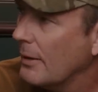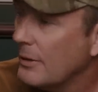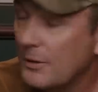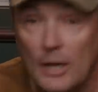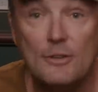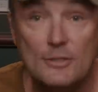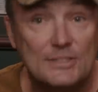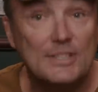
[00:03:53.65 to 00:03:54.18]

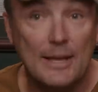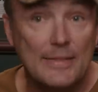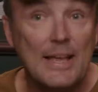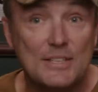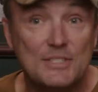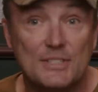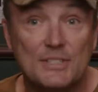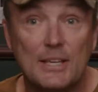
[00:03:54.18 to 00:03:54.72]
You understand
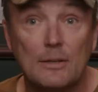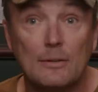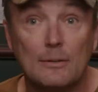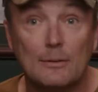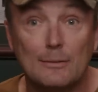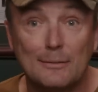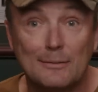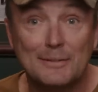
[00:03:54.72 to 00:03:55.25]
that's
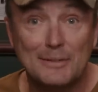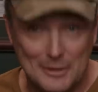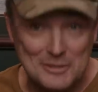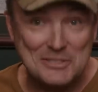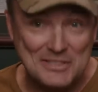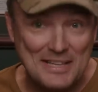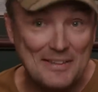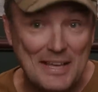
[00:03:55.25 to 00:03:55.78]
still, you
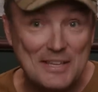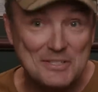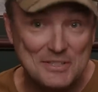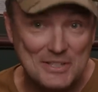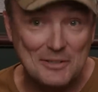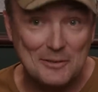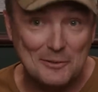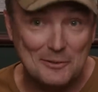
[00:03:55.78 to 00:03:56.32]
understand that's
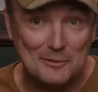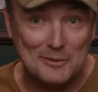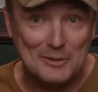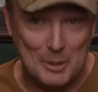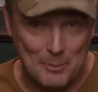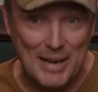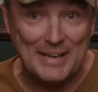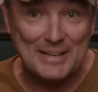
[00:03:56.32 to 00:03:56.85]
still
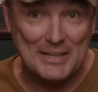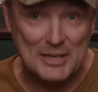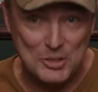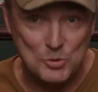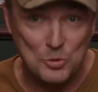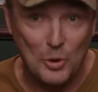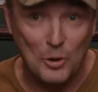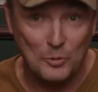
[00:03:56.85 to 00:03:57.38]
Command and
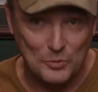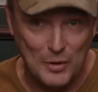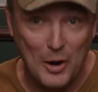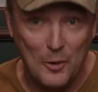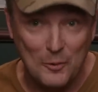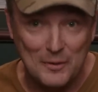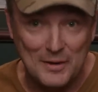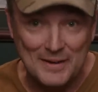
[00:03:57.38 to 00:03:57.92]
Control
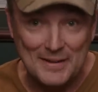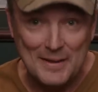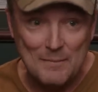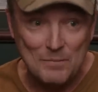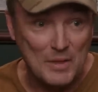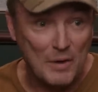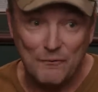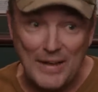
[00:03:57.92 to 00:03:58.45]
node.
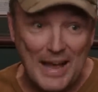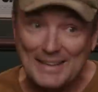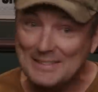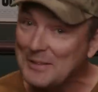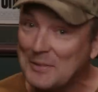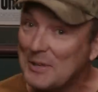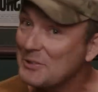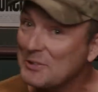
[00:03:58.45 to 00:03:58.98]
The fact
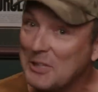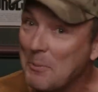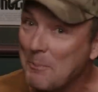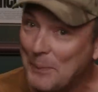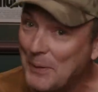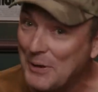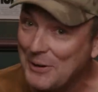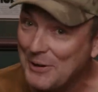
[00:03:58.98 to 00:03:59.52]
that there's a
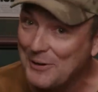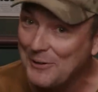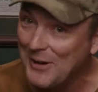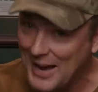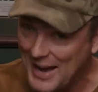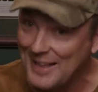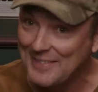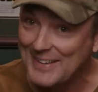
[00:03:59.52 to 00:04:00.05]

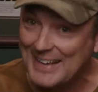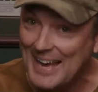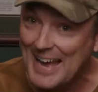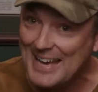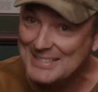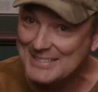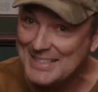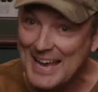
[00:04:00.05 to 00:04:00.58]
computer on the
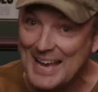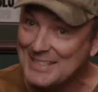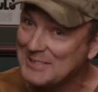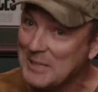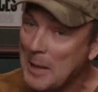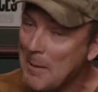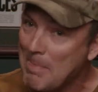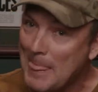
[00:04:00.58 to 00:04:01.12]
guy's
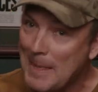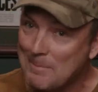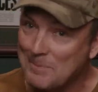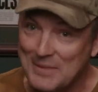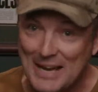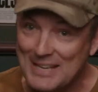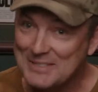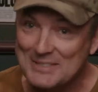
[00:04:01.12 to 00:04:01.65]
desk
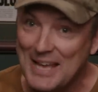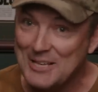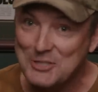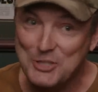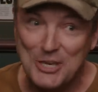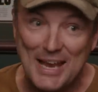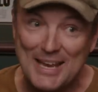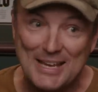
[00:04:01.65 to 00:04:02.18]
does not
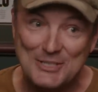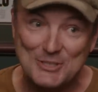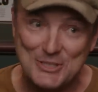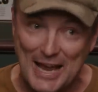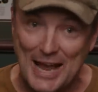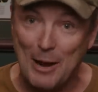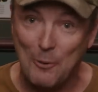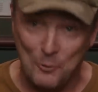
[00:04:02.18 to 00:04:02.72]
change
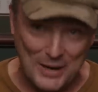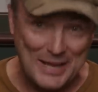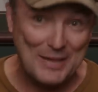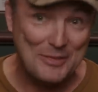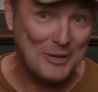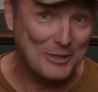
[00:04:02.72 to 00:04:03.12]
how we,